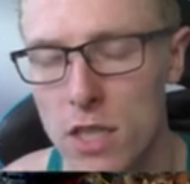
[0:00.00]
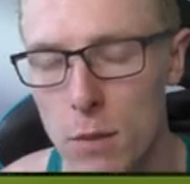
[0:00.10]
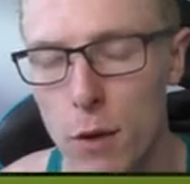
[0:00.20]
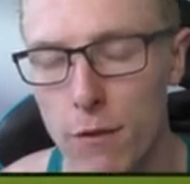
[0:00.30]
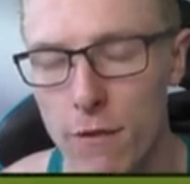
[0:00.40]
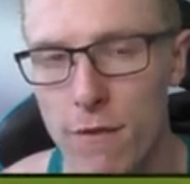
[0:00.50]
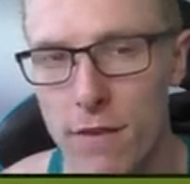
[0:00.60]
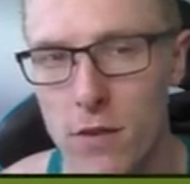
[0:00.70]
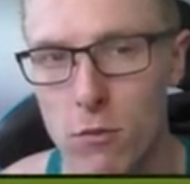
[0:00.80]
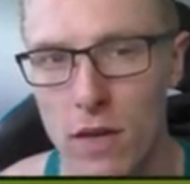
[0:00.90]
skill move in
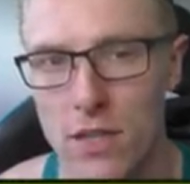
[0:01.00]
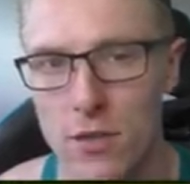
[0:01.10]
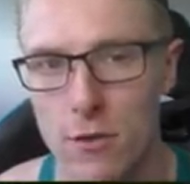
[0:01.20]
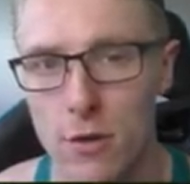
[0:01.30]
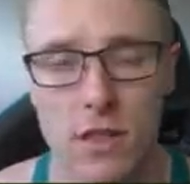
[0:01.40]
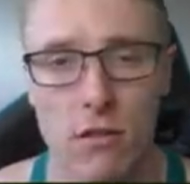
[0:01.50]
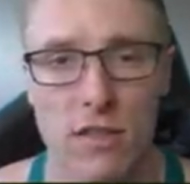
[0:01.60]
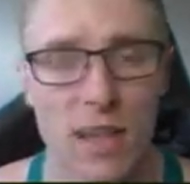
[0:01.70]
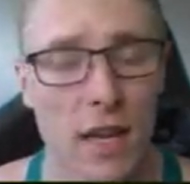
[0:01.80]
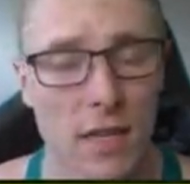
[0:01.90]
FIFA 22. So
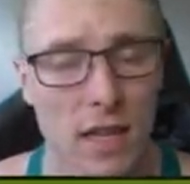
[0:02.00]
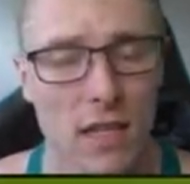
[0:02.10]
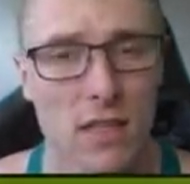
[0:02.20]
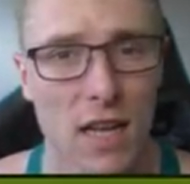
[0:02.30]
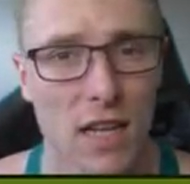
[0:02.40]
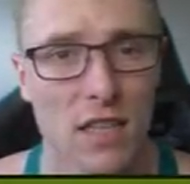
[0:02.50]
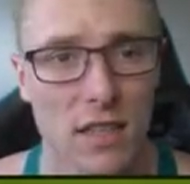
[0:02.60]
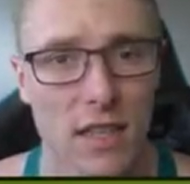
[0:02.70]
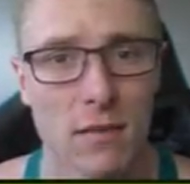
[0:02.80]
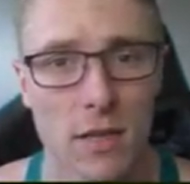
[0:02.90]
it does
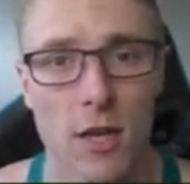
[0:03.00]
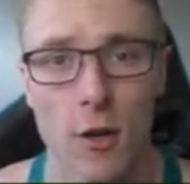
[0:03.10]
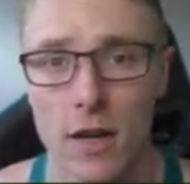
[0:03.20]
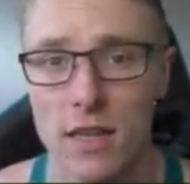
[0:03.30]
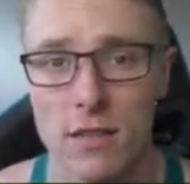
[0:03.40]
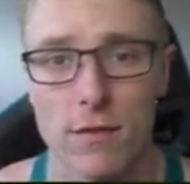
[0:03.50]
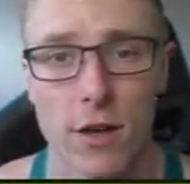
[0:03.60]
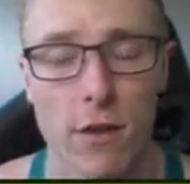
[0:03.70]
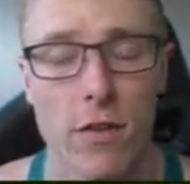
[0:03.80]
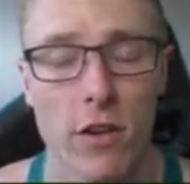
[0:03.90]
actually, you know, it's
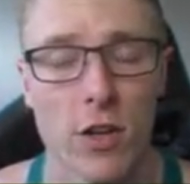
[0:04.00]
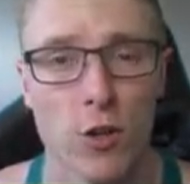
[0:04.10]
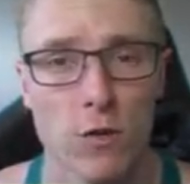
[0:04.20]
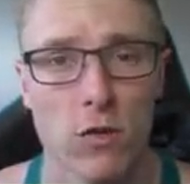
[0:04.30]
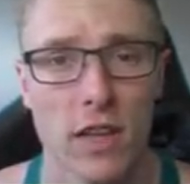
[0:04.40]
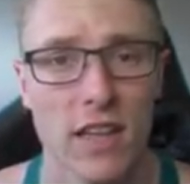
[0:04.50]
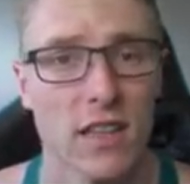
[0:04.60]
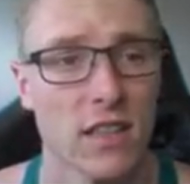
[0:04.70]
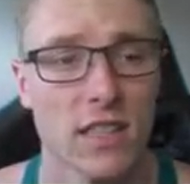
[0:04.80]
very, very useful in